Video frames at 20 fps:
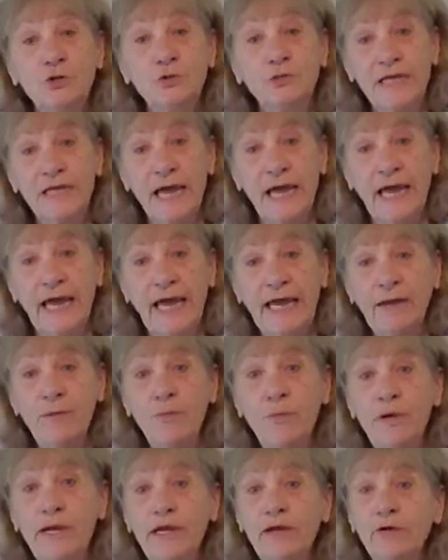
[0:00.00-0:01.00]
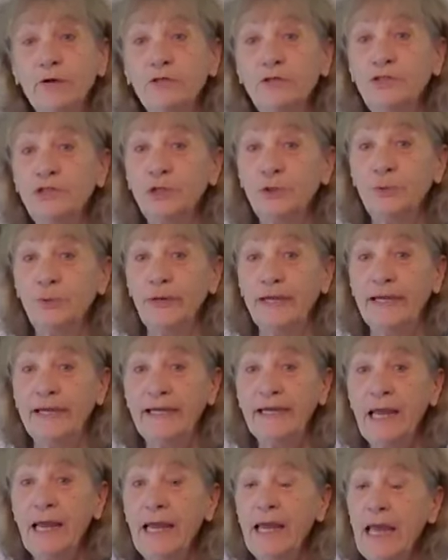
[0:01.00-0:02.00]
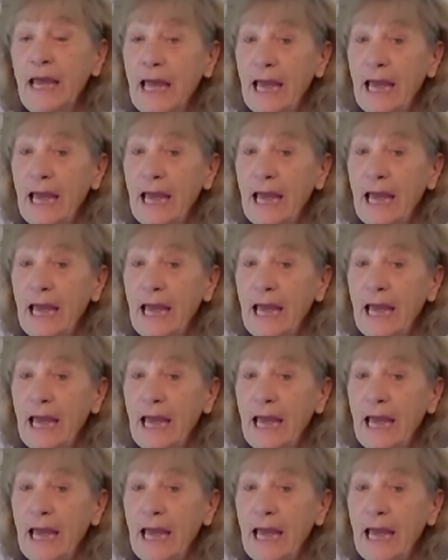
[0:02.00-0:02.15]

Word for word: Today we are doing